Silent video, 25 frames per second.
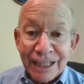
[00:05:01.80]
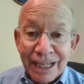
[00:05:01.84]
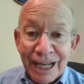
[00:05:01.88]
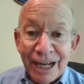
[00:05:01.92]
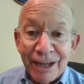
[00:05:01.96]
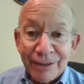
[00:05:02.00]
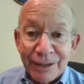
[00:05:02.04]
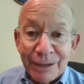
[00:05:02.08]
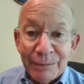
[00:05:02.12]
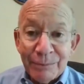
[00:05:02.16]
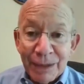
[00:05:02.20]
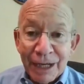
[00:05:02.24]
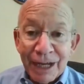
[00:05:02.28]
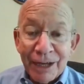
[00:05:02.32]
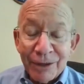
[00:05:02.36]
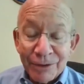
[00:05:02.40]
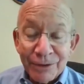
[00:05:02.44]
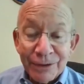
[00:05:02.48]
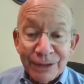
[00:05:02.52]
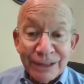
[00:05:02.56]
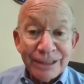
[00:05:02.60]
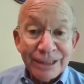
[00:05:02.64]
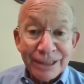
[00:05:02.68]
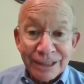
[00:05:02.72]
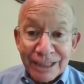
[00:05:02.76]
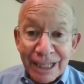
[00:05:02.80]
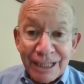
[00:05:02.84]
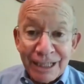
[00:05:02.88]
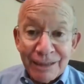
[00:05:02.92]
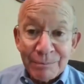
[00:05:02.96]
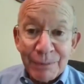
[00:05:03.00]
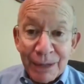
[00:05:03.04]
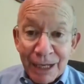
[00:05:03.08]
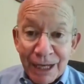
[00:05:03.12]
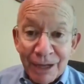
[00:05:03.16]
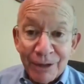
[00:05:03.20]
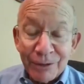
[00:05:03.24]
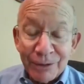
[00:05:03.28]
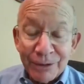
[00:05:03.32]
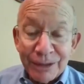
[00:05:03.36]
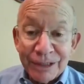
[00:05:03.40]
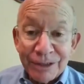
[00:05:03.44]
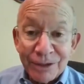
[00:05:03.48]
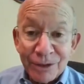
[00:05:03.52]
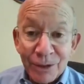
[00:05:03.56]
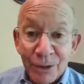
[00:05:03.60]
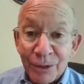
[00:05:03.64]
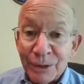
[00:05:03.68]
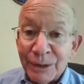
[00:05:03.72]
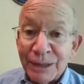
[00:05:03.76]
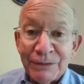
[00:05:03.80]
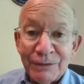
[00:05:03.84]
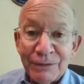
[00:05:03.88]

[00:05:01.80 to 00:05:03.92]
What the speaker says: county boundaries, state boundaries, or